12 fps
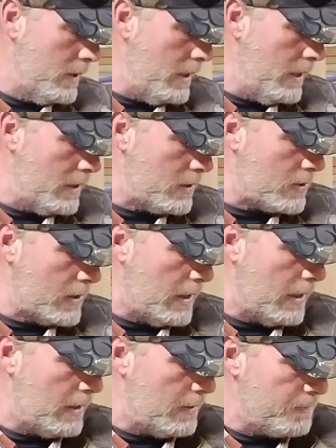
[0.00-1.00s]
is
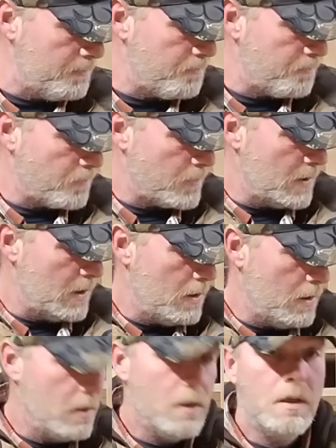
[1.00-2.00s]
uh,
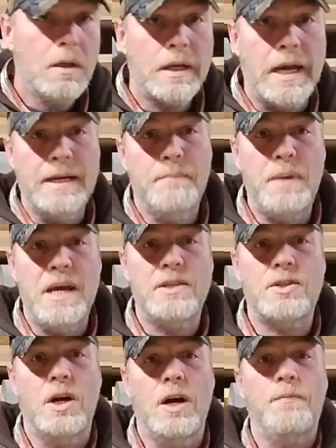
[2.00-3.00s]
kind of
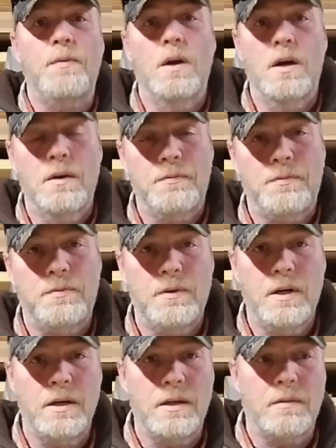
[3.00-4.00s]
based off of
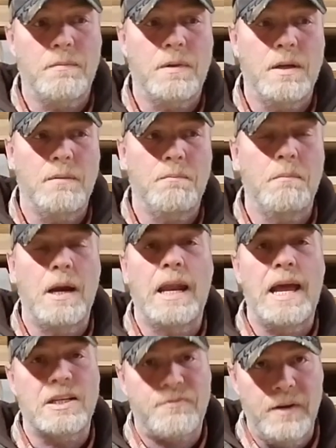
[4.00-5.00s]
uh, my
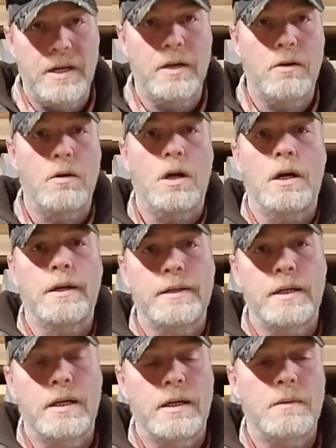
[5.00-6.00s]
last video on
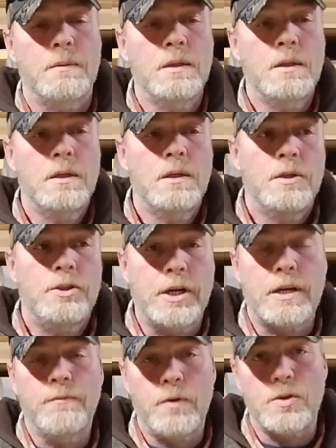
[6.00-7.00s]
uh,
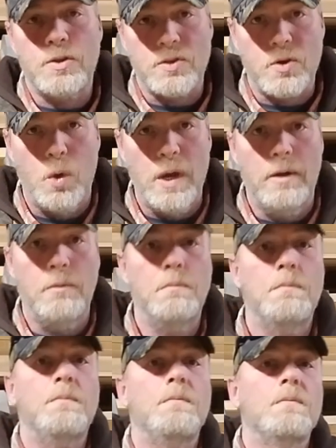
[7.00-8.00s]
chicken versus quail.
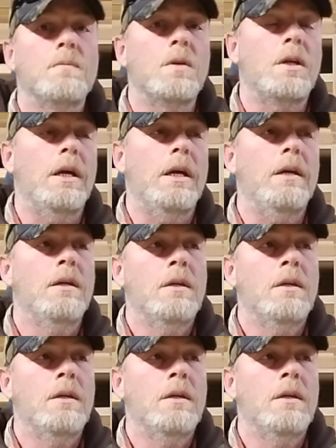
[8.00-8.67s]
Okay.